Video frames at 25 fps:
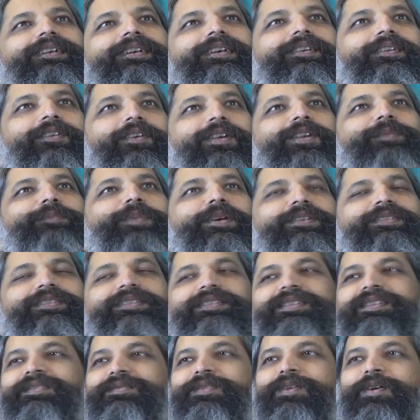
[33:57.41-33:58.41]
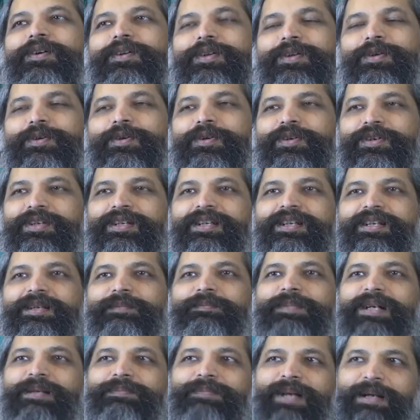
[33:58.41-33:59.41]
all positive, all good,
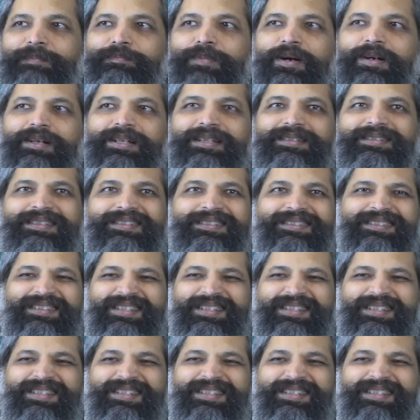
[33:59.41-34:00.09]
but my body says,